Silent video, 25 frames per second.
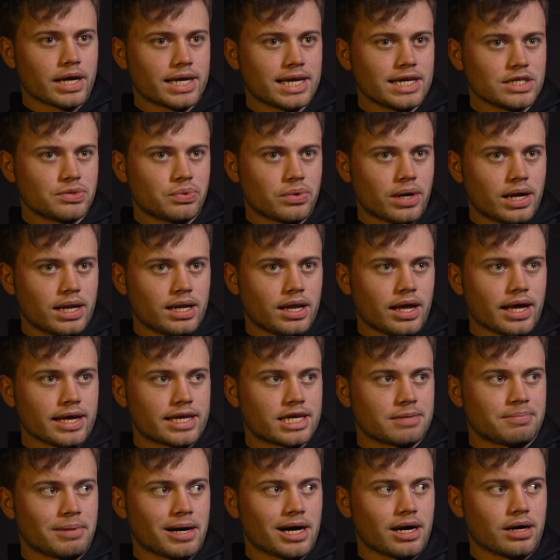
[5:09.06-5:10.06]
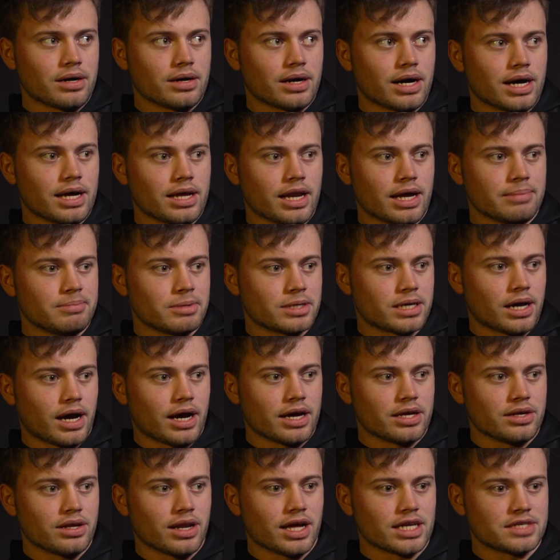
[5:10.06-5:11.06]
guess what I like about, and I'm a
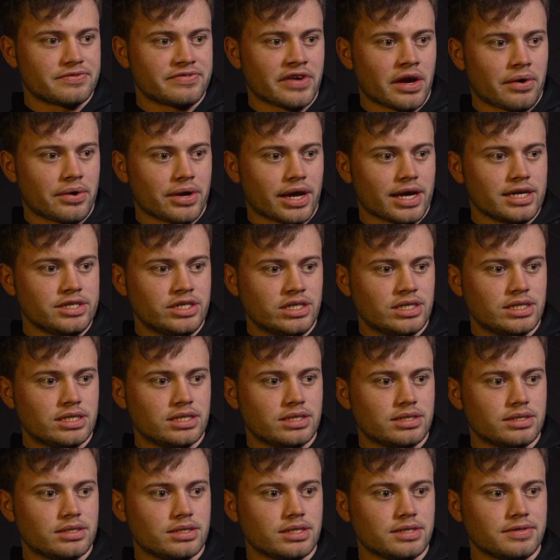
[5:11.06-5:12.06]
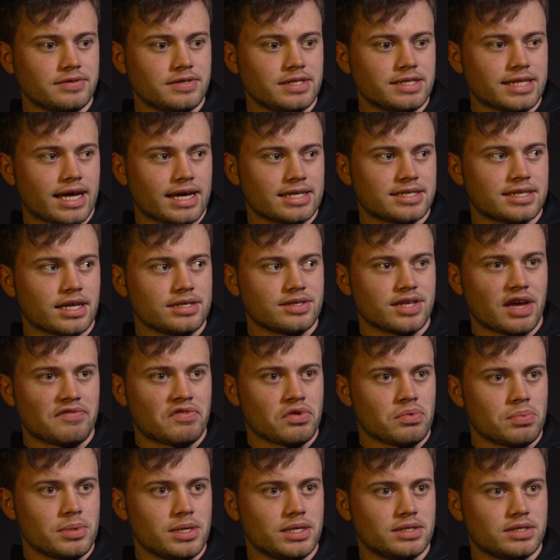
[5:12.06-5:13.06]
guy who likes variation, and in that sense
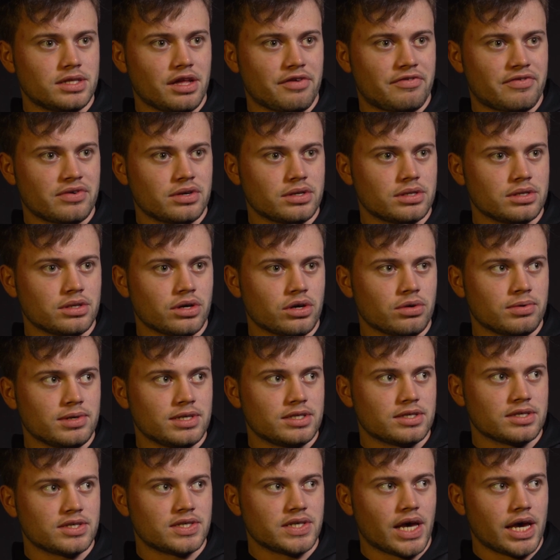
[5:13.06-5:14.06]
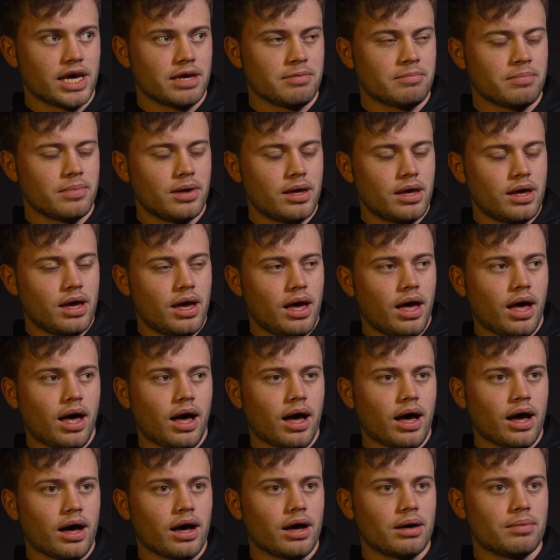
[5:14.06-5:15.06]
every week's different, no week's the same.
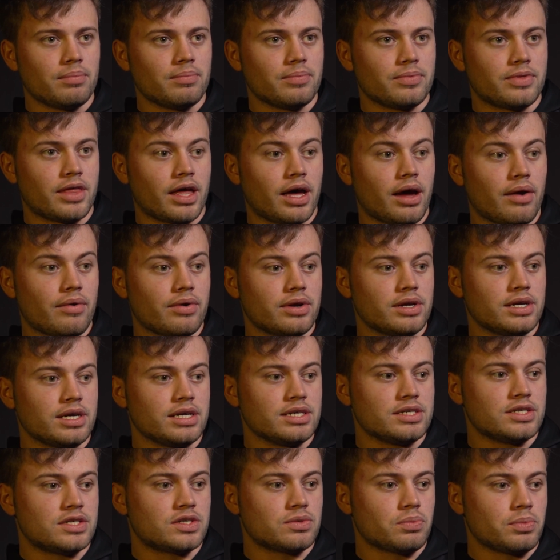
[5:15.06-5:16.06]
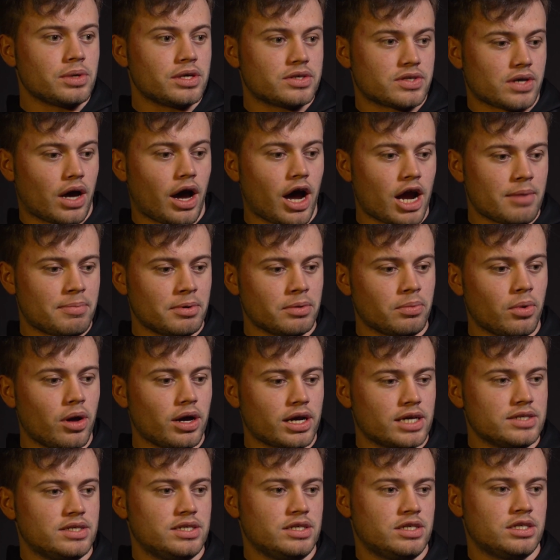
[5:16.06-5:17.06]
It's a hybrid
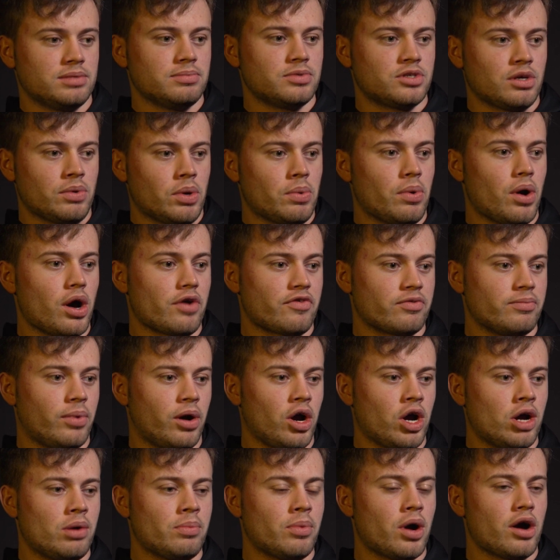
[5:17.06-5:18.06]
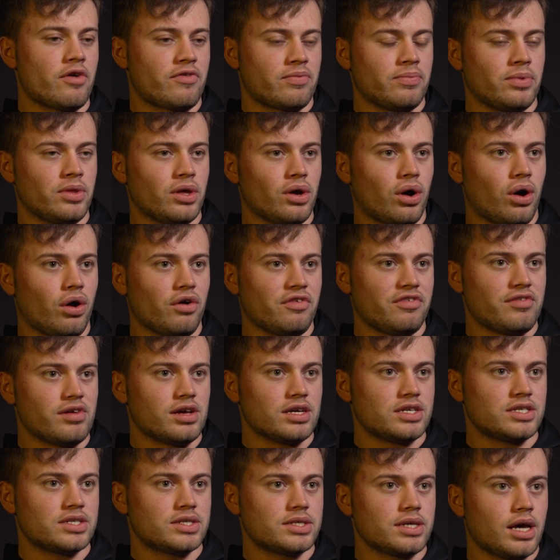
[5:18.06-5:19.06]
working system, so we work from home, work from the
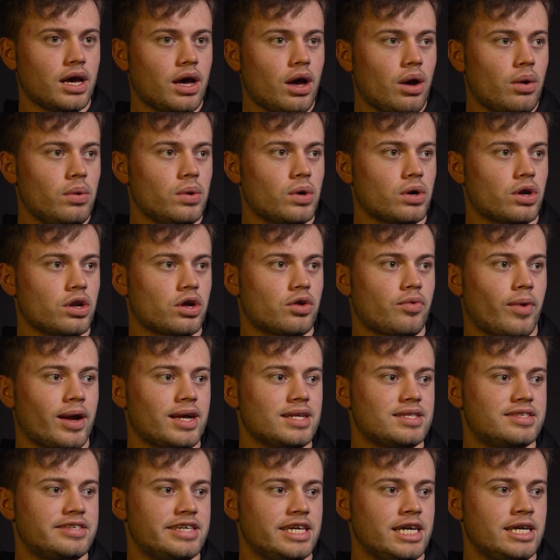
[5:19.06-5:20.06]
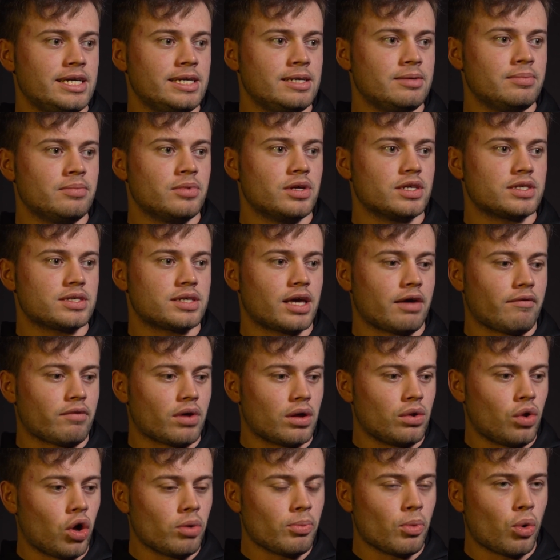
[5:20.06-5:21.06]
office. We've got a great team that's getting
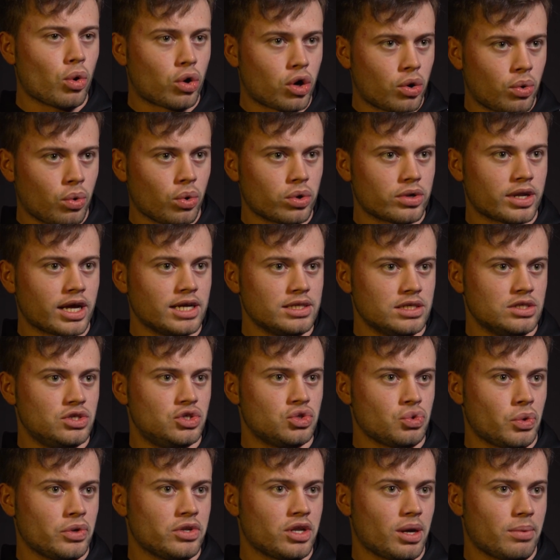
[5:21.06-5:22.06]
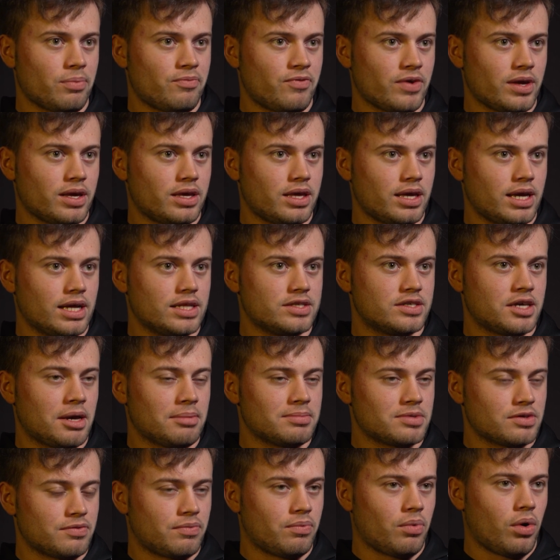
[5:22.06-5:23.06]
a lot more coordinated, joined up thinking in
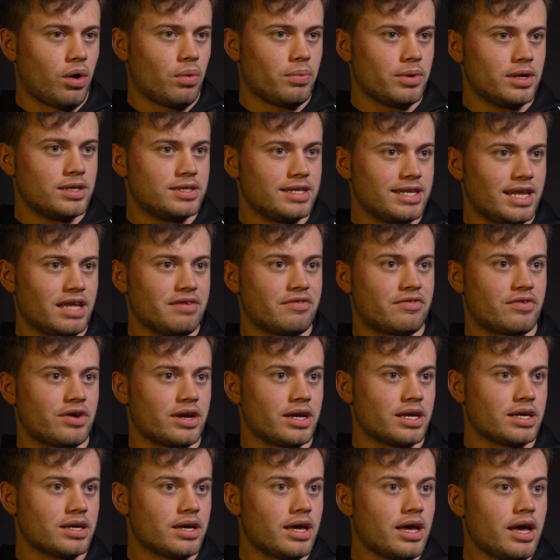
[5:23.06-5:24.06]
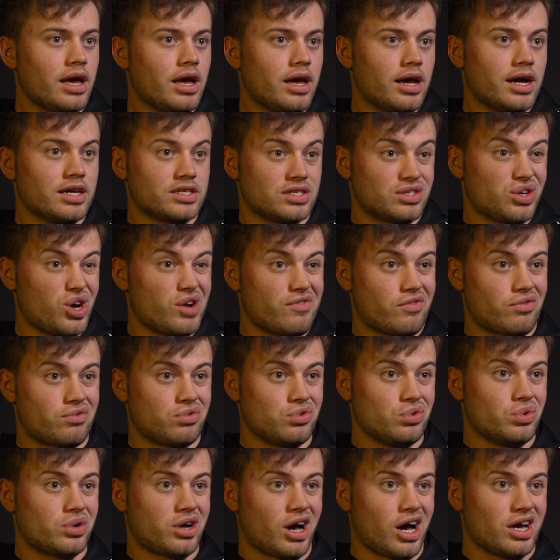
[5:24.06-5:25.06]
terms of what we're delivering as an
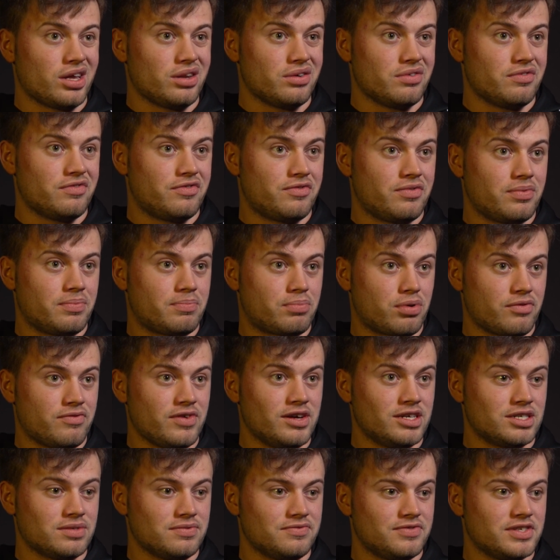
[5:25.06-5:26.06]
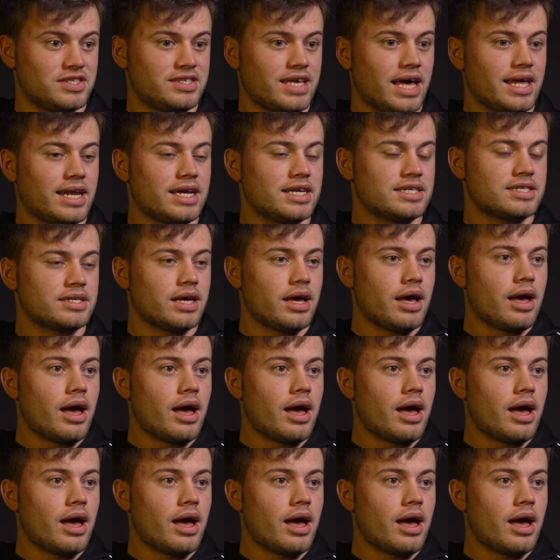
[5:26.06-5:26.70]
overall kind of provision for tennis.